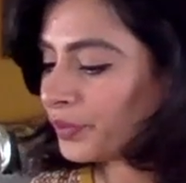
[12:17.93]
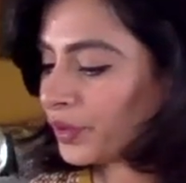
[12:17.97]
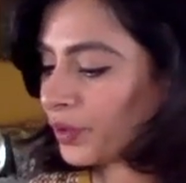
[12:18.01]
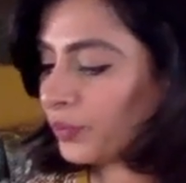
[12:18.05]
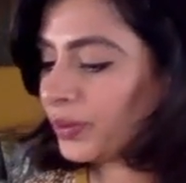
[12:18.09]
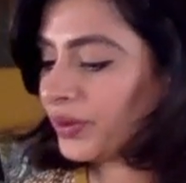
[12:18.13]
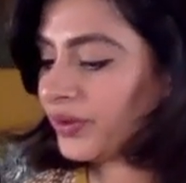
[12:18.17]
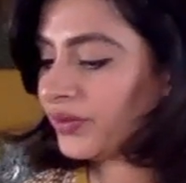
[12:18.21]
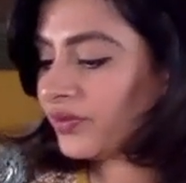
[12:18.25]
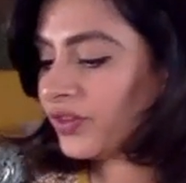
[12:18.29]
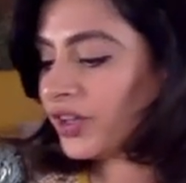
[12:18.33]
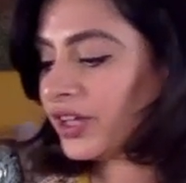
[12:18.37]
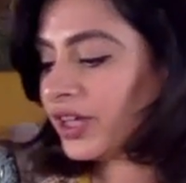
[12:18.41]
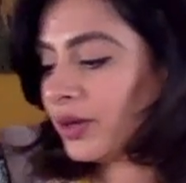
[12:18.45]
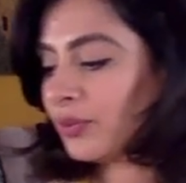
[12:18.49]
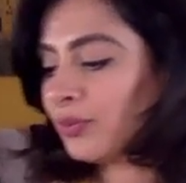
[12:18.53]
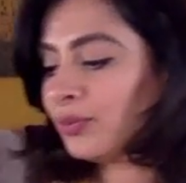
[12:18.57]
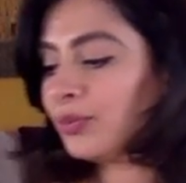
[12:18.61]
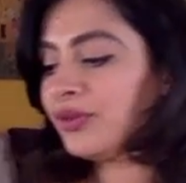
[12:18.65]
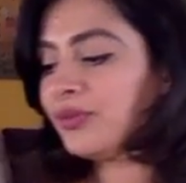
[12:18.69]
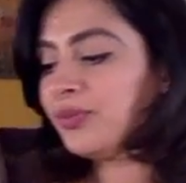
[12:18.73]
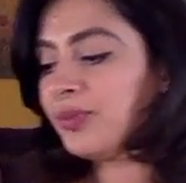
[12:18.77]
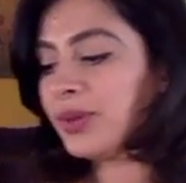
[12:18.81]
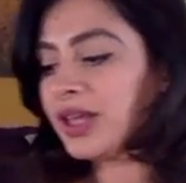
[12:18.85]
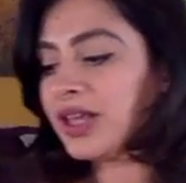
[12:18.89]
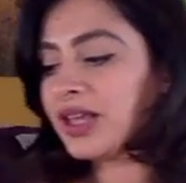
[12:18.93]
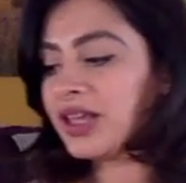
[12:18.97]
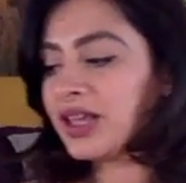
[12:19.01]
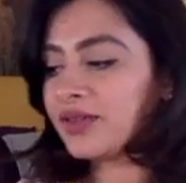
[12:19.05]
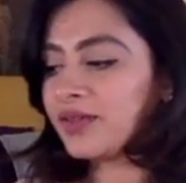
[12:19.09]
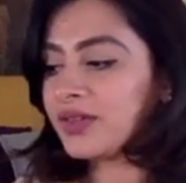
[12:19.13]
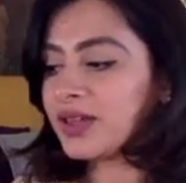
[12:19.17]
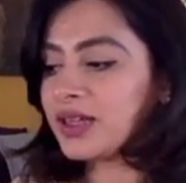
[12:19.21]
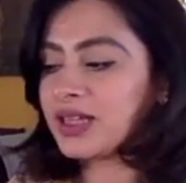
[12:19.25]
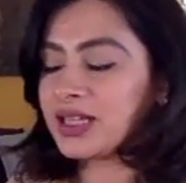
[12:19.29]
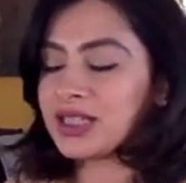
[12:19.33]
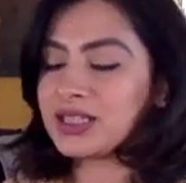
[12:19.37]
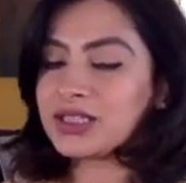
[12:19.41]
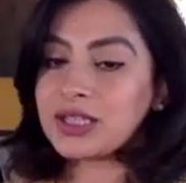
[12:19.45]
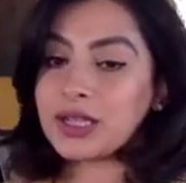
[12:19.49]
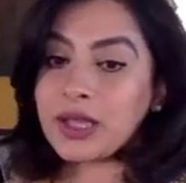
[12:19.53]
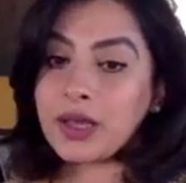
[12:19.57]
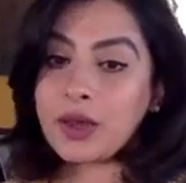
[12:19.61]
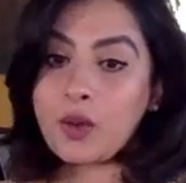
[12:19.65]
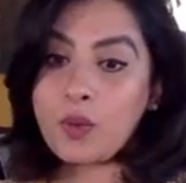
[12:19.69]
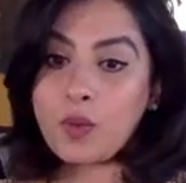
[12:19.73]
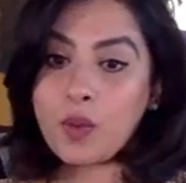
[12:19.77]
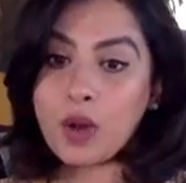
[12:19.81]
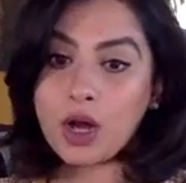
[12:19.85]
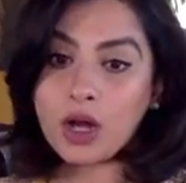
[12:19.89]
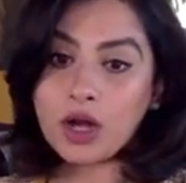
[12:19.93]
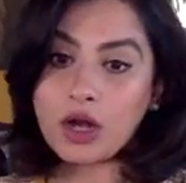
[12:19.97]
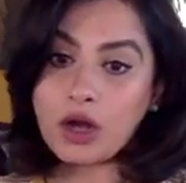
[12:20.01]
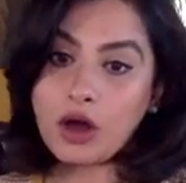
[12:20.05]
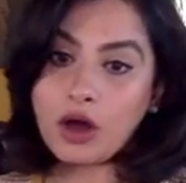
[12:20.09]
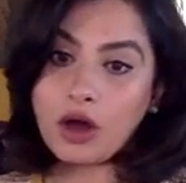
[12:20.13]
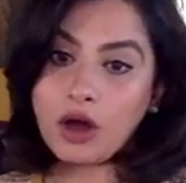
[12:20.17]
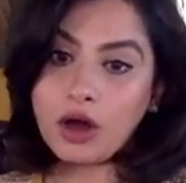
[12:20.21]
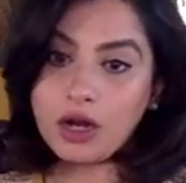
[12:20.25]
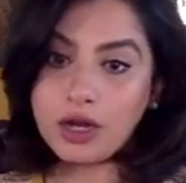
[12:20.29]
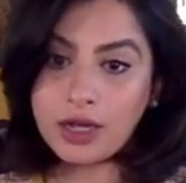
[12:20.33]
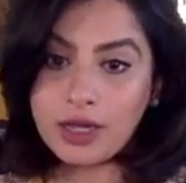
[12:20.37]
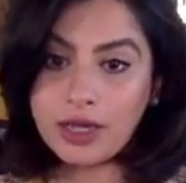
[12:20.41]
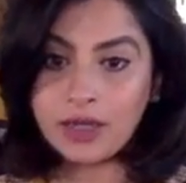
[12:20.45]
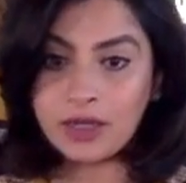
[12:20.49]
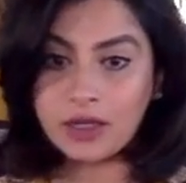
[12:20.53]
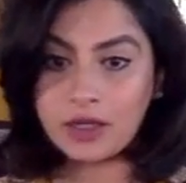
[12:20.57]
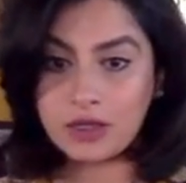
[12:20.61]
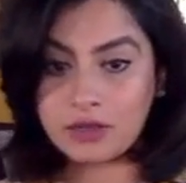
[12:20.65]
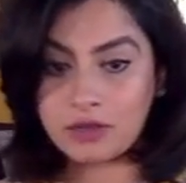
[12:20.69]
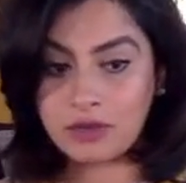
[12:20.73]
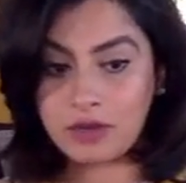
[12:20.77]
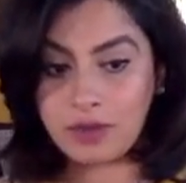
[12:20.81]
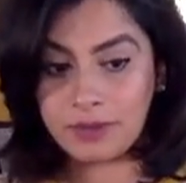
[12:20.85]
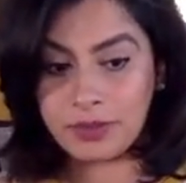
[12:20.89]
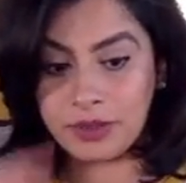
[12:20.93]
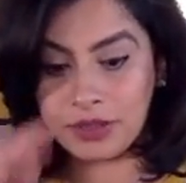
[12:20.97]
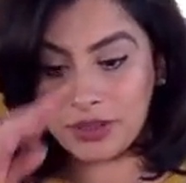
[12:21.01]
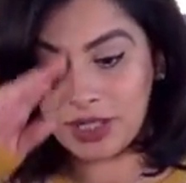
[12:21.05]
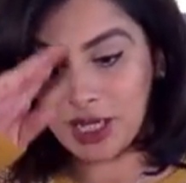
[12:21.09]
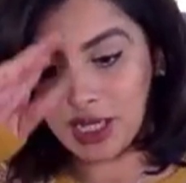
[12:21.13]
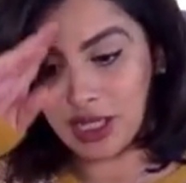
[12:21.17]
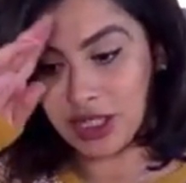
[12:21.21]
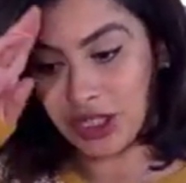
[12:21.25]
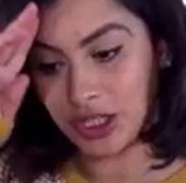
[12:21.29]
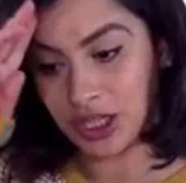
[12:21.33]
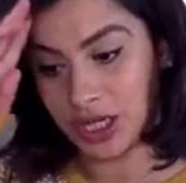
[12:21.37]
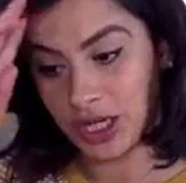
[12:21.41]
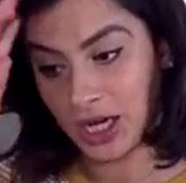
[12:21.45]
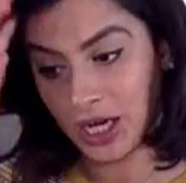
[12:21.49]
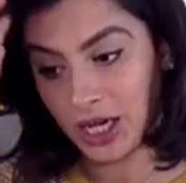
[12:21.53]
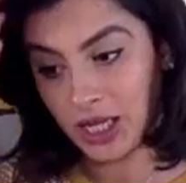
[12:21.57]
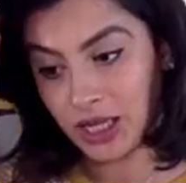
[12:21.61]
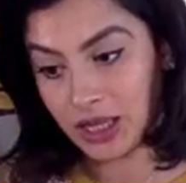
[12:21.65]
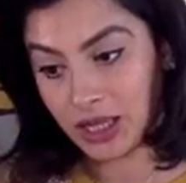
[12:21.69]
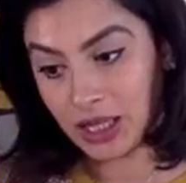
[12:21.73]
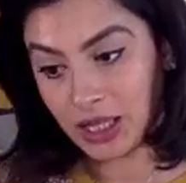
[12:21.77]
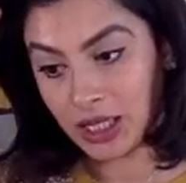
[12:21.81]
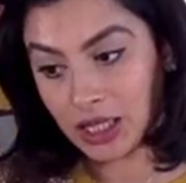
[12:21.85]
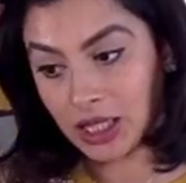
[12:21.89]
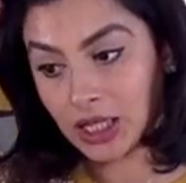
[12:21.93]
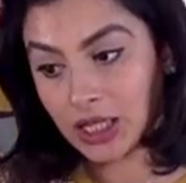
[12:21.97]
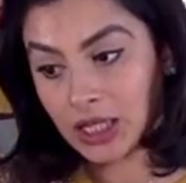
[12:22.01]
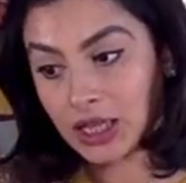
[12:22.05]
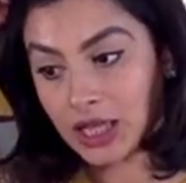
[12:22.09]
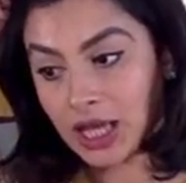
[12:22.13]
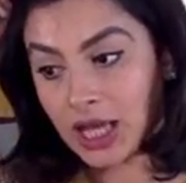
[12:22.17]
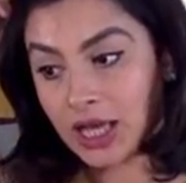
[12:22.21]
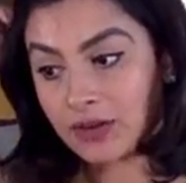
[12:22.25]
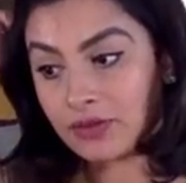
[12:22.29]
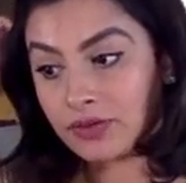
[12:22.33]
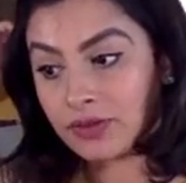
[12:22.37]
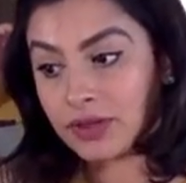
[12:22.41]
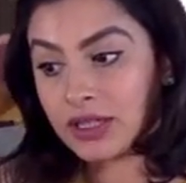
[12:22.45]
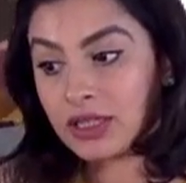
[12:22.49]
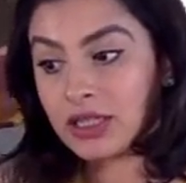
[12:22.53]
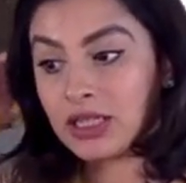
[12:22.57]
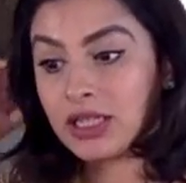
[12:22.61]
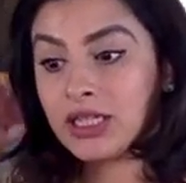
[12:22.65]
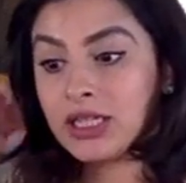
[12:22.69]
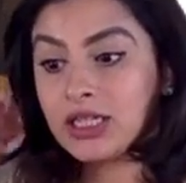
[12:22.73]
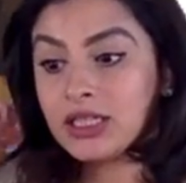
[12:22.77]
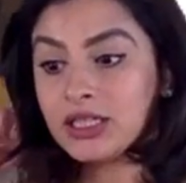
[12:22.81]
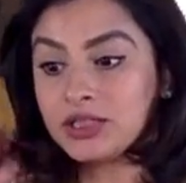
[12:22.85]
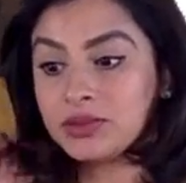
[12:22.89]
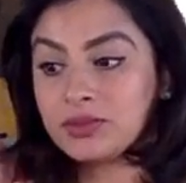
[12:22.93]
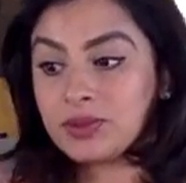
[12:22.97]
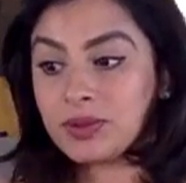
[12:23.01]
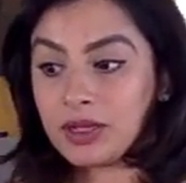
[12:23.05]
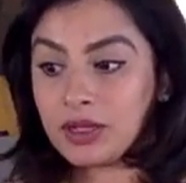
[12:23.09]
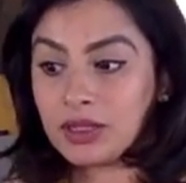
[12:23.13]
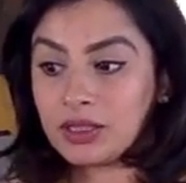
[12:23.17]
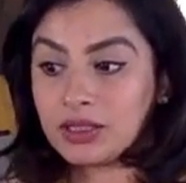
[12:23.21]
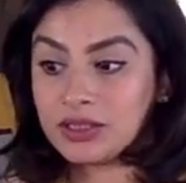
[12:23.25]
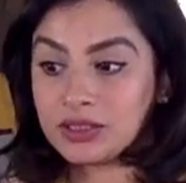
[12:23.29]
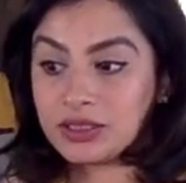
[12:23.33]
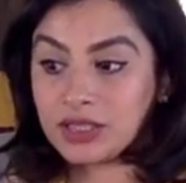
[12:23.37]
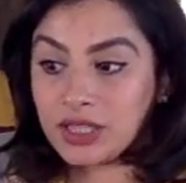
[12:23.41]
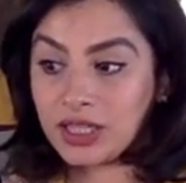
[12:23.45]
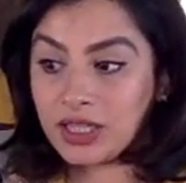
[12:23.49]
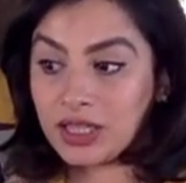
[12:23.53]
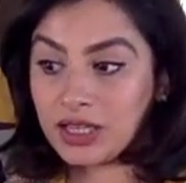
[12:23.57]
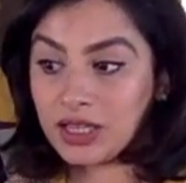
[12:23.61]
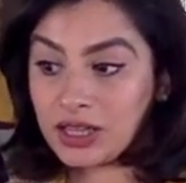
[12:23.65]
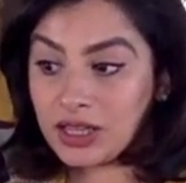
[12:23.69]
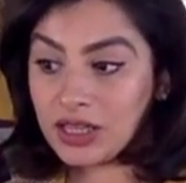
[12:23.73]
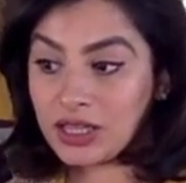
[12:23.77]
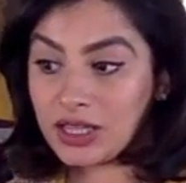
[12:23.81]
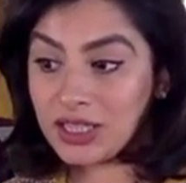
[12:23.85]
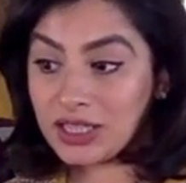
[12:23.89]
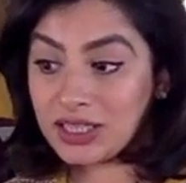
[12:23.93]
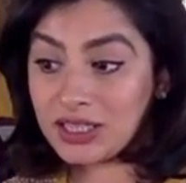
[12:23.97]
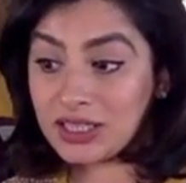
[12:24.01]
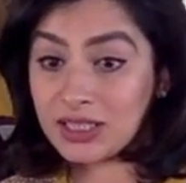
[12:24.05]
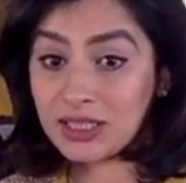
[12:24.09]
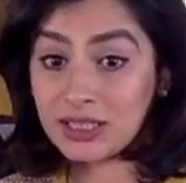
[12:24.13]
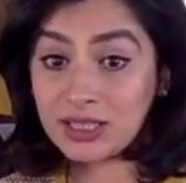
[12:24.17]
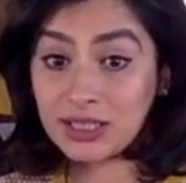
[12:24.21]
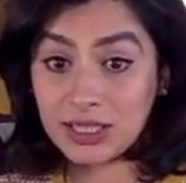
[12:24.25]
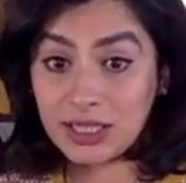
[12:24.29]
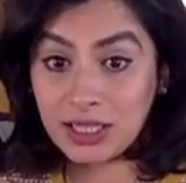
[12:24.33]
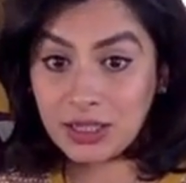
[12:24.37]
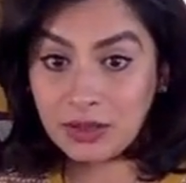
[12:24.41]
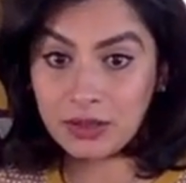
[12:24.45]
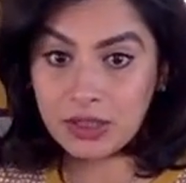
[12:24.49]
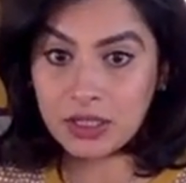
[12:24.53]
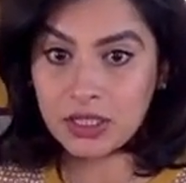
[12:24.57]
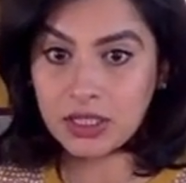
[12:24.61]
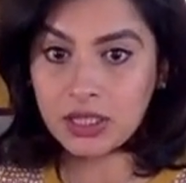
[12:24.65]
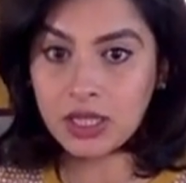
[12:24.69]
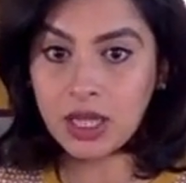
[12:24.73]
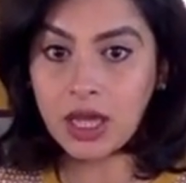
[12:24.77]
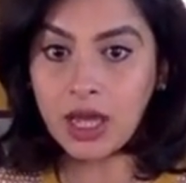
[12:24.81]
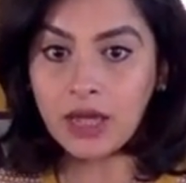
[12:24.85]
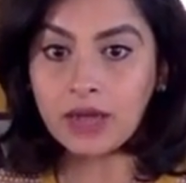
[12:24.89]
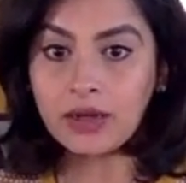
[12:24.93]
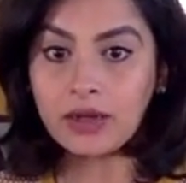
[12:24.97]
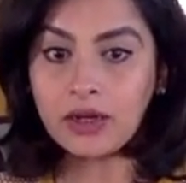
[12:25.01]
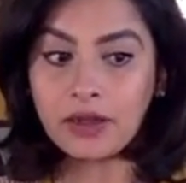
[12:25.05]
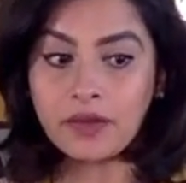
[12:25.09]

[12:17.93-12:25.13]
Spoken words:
We've been given this like workaholic reputation, and I think that really is because it's a serious sign.